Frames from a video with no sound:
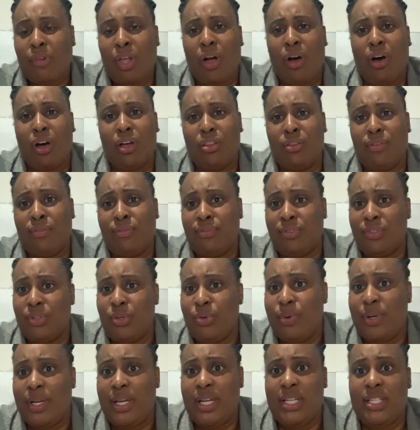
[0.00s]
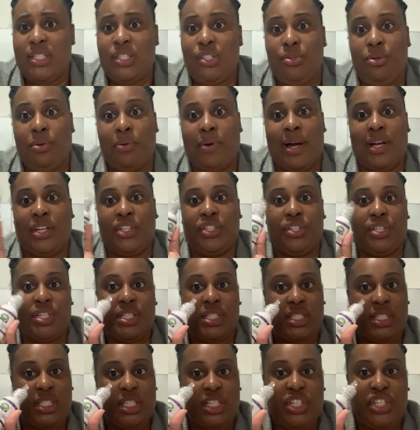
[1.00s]
all the fluids, you know, out your
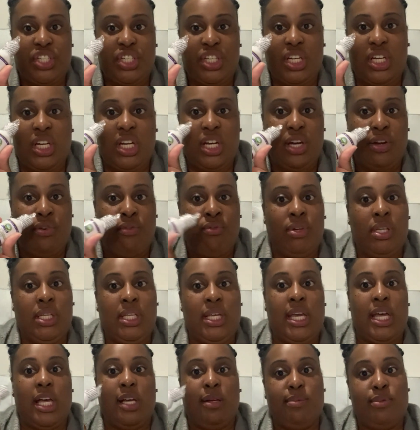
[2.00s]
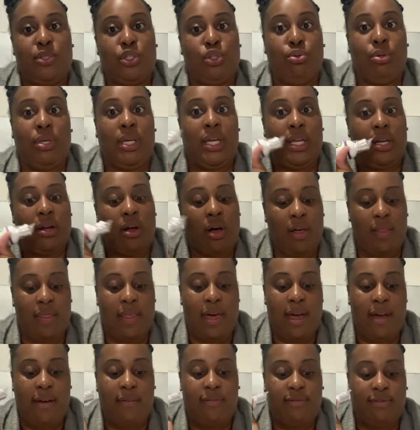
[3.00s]
incision, and it really helps you get all
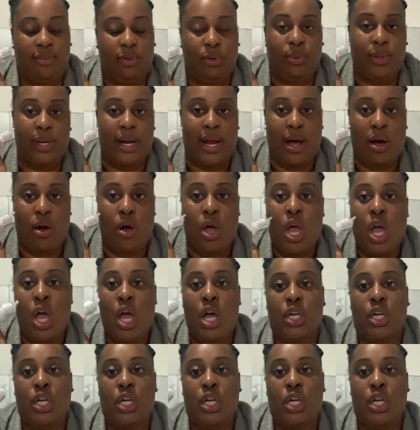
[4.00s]
that fluid out.